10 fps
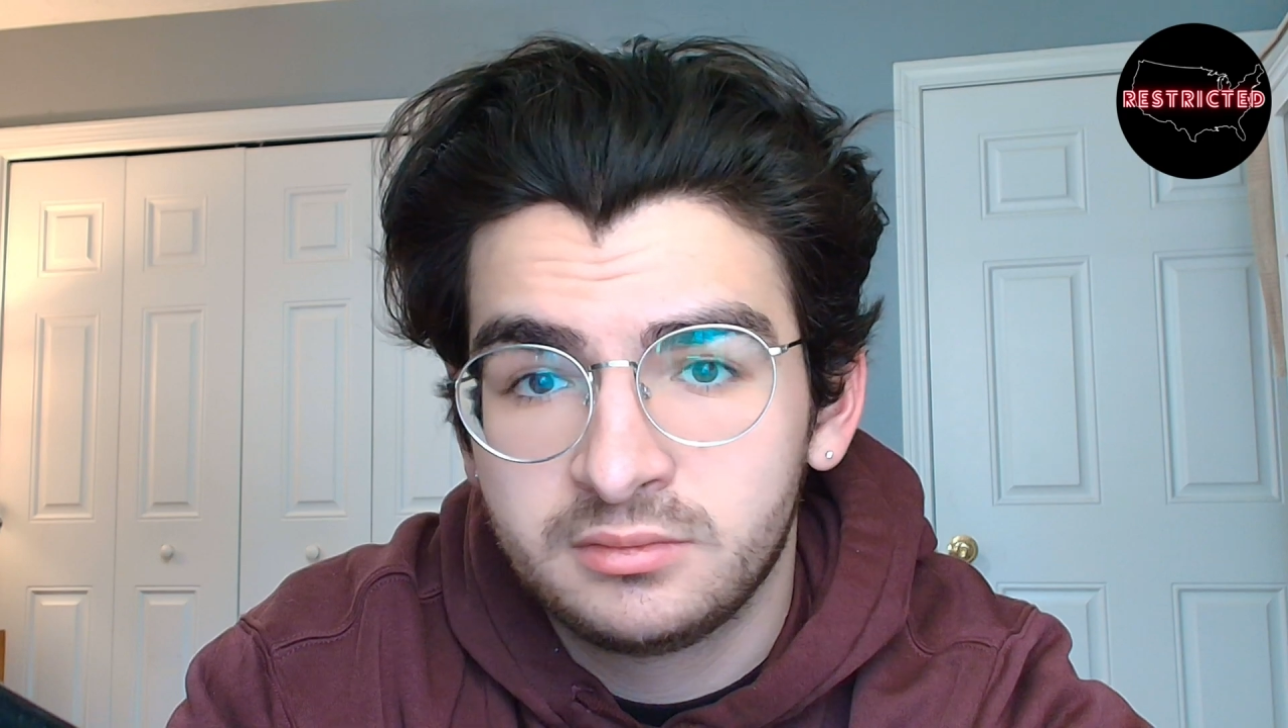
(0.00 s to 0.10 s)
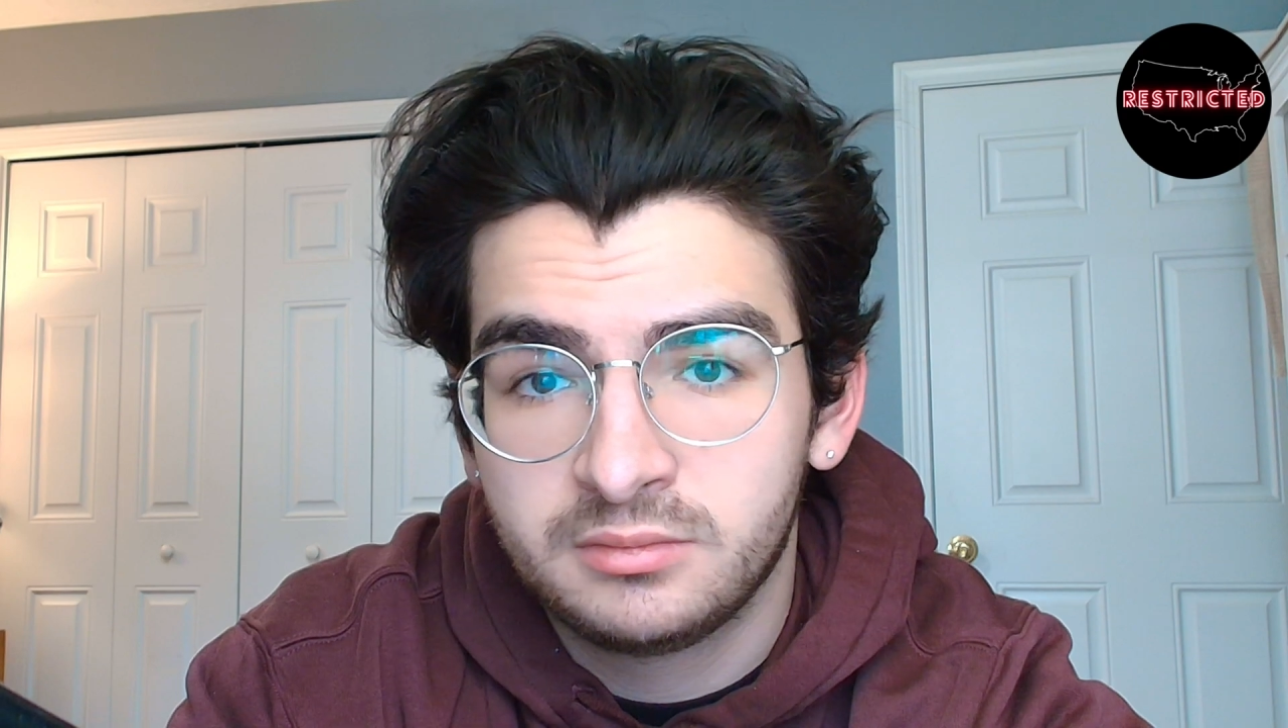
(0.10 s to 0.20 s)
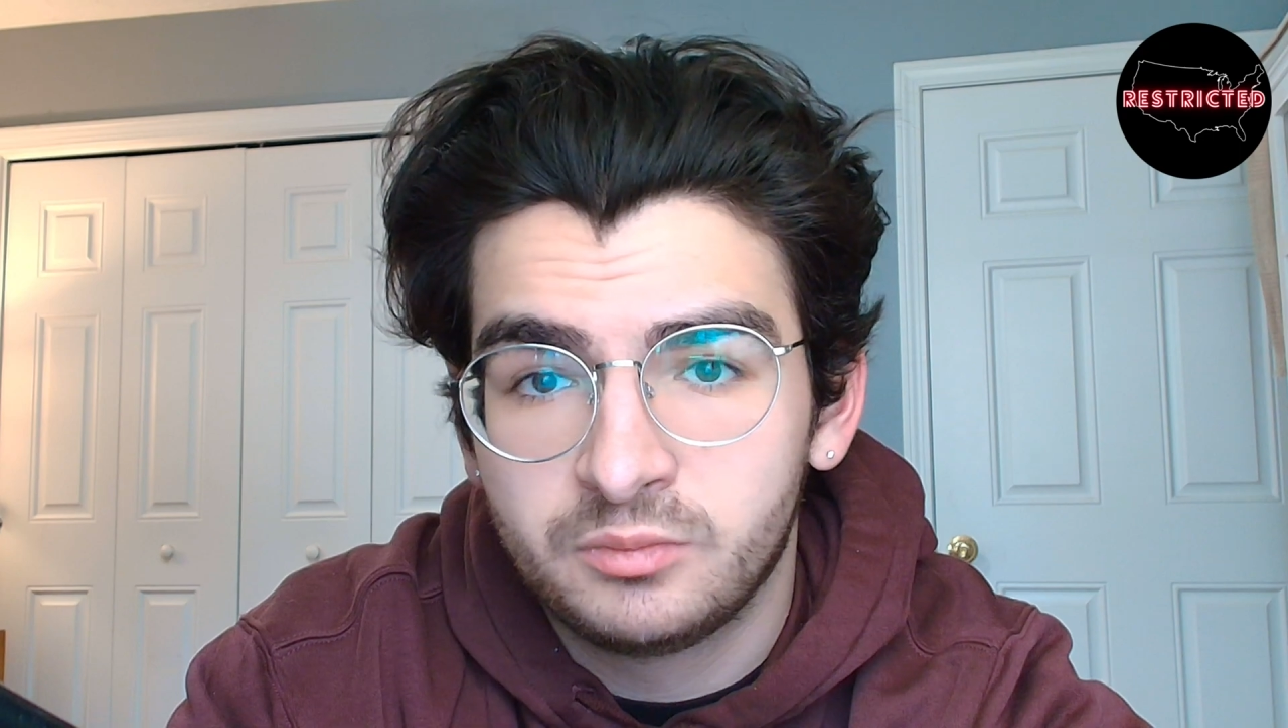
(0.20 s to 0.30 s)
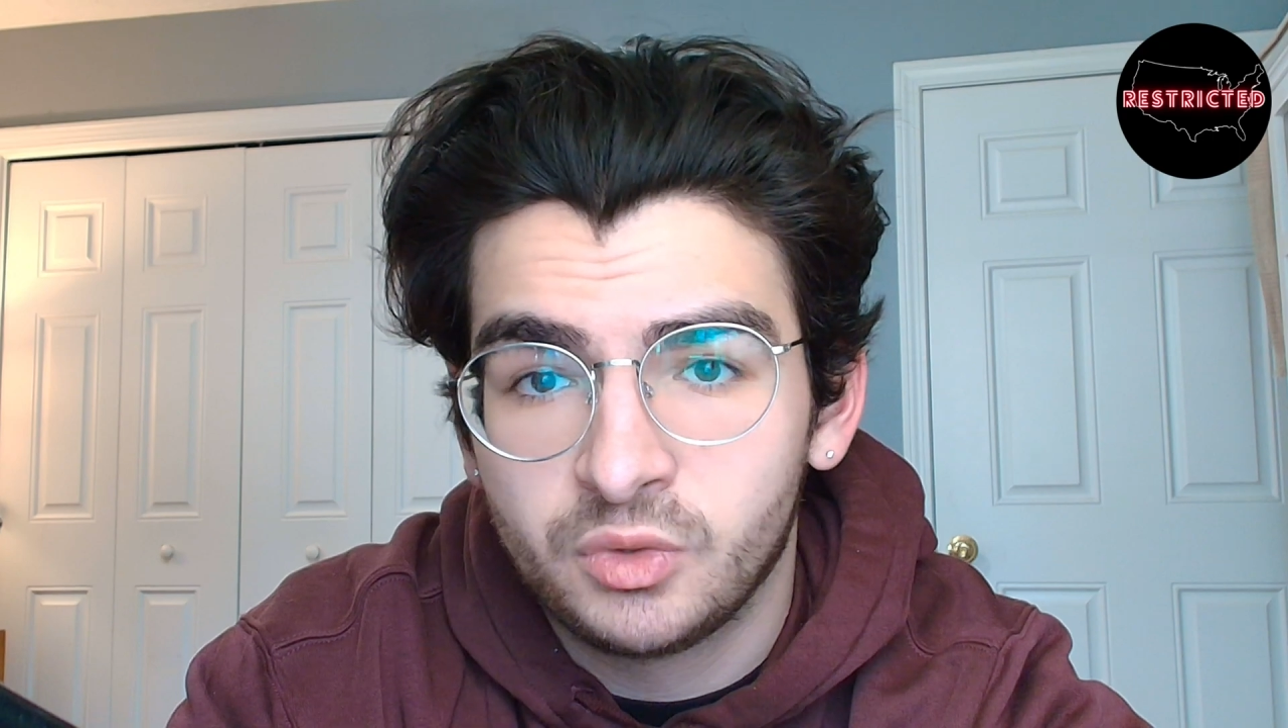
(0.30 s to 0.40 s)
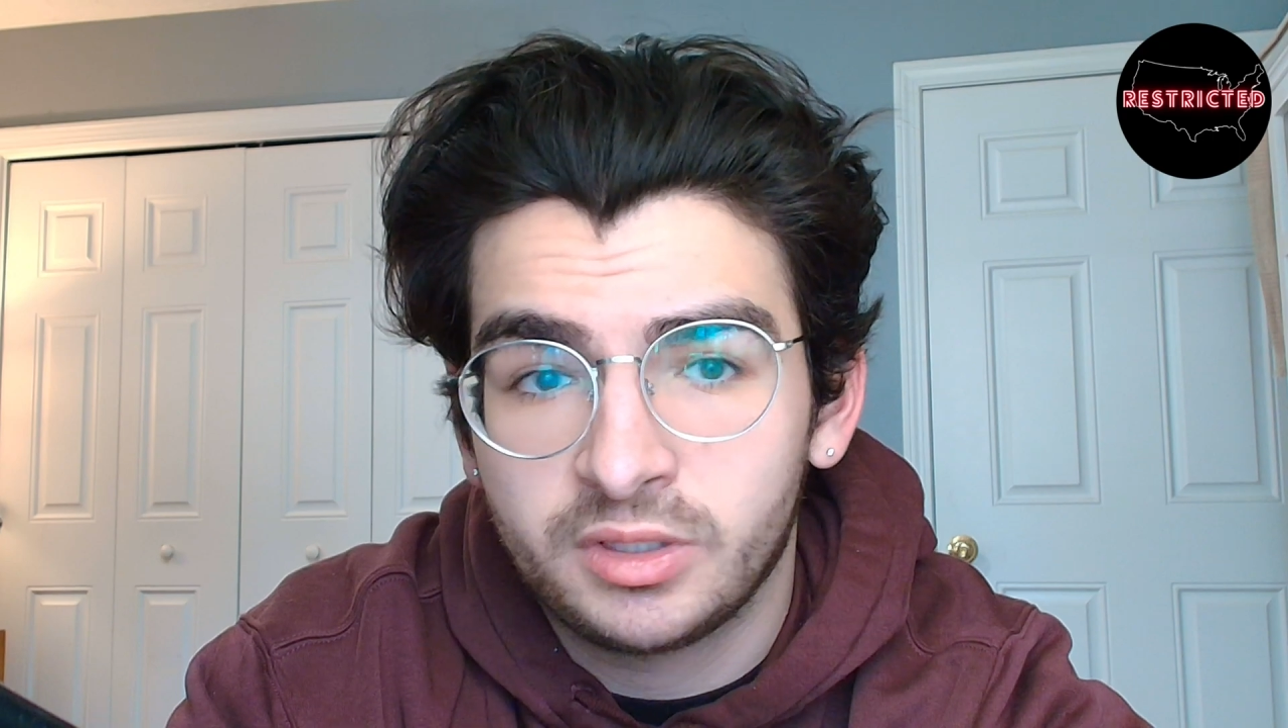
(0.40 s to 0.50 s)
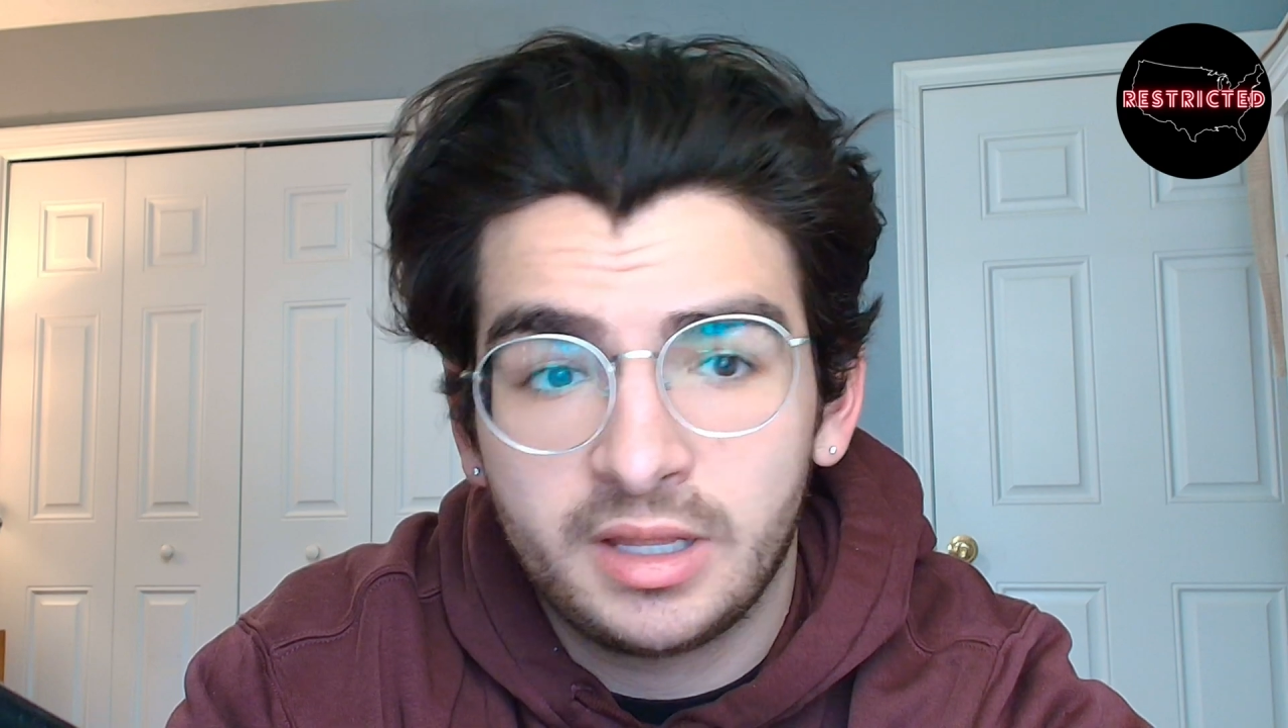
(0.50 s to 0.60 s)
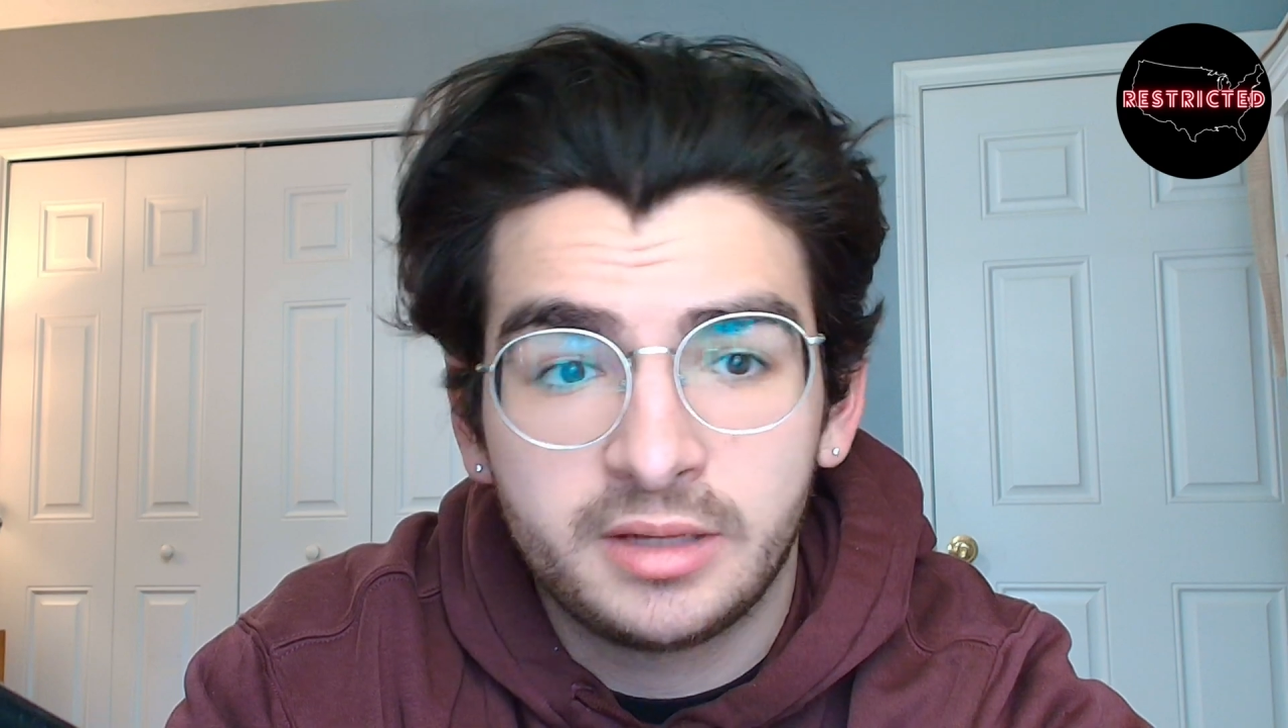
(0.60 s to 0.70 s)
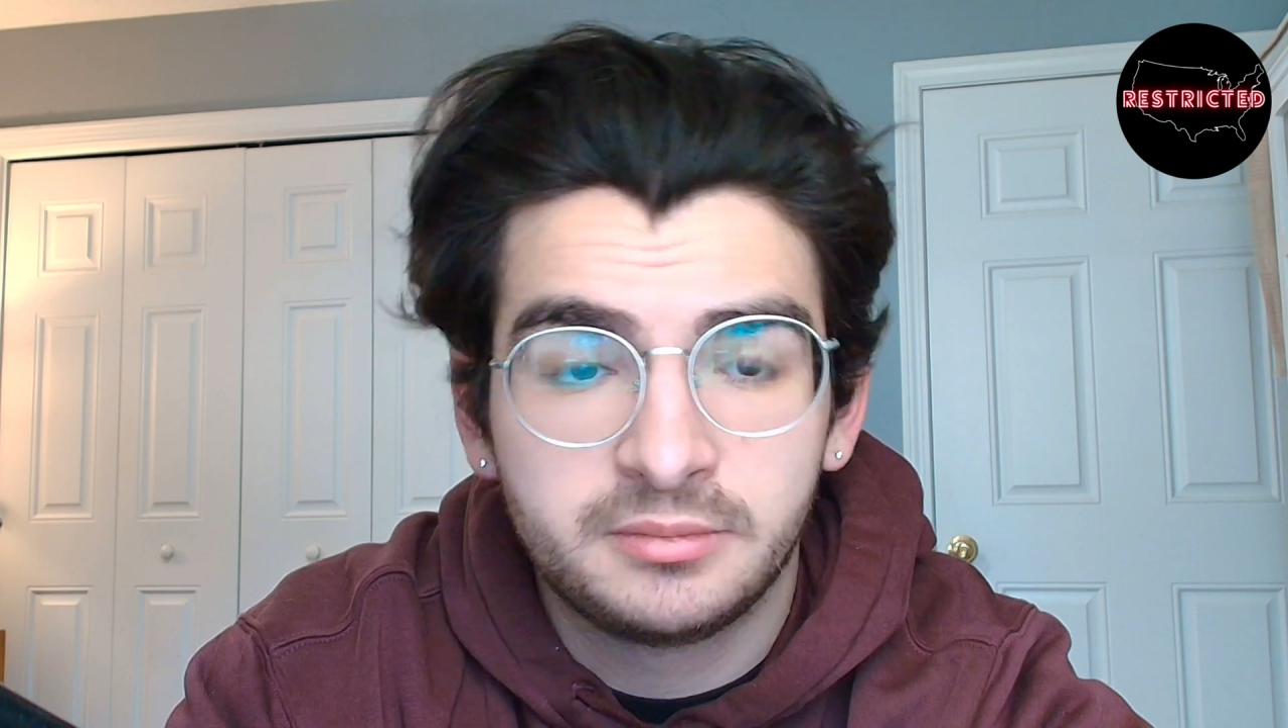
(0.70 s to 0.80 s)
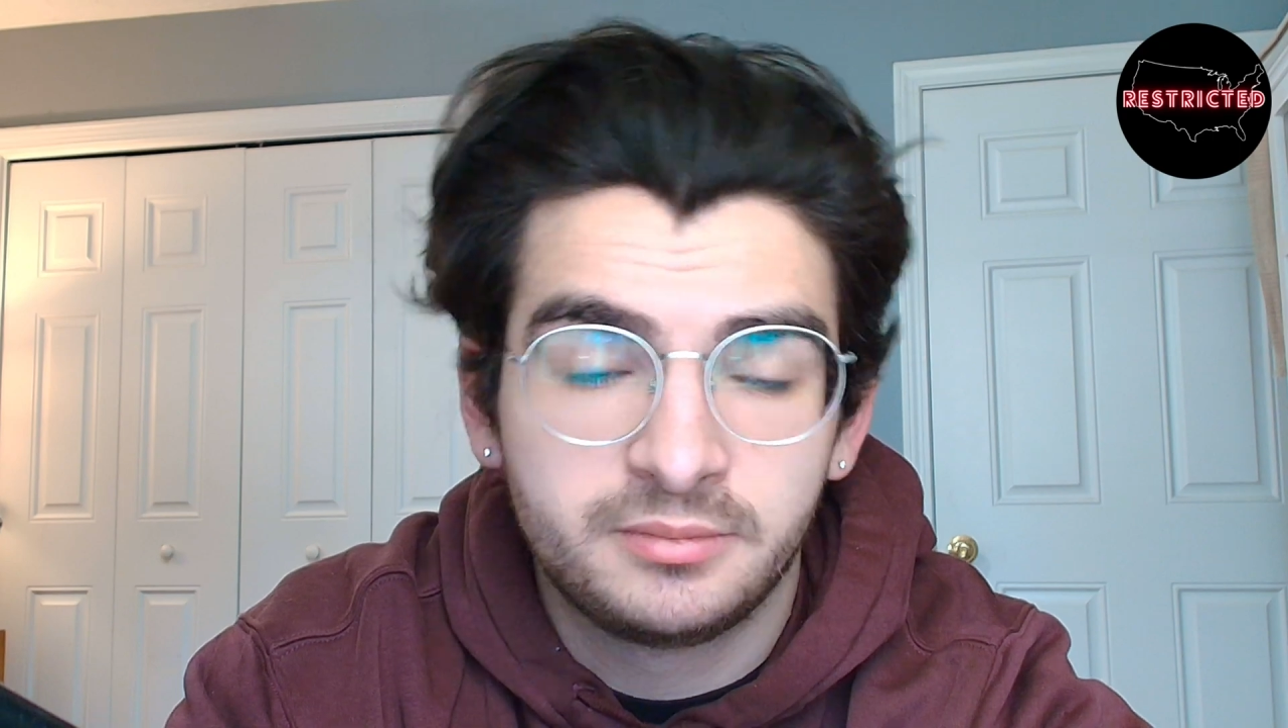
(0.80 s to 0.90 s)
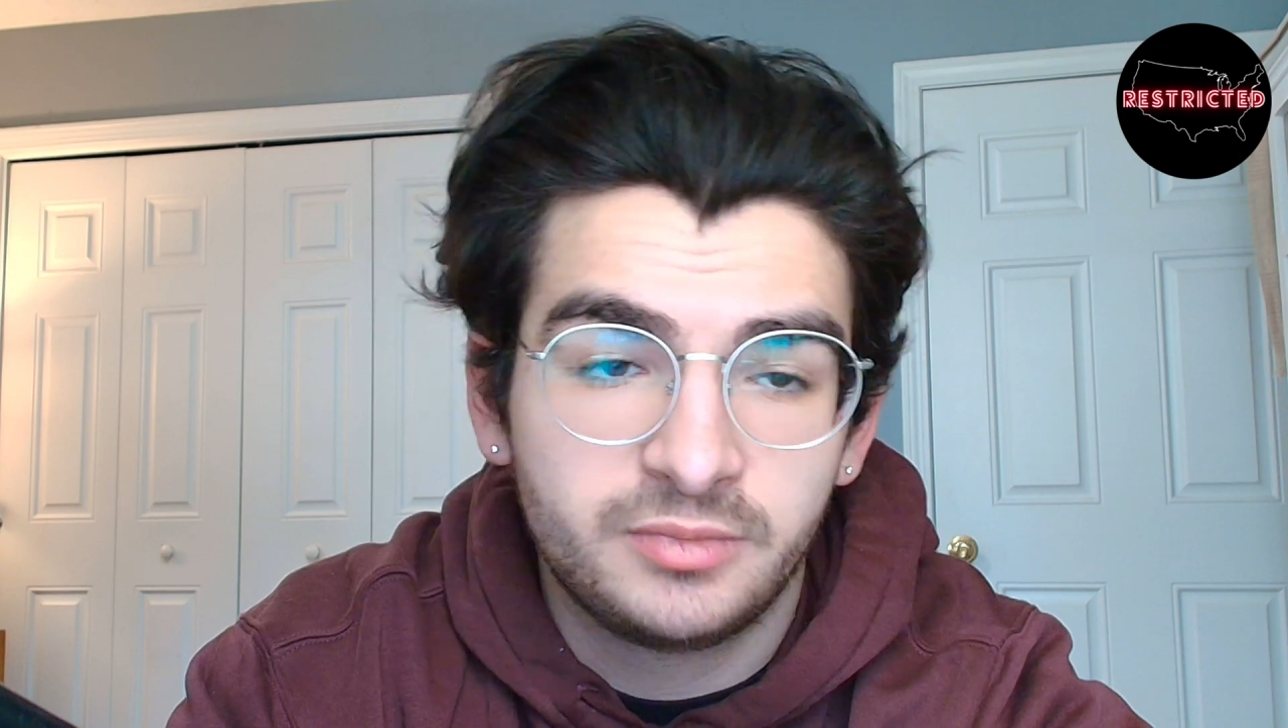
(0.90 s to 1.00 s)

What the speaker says: Brookline.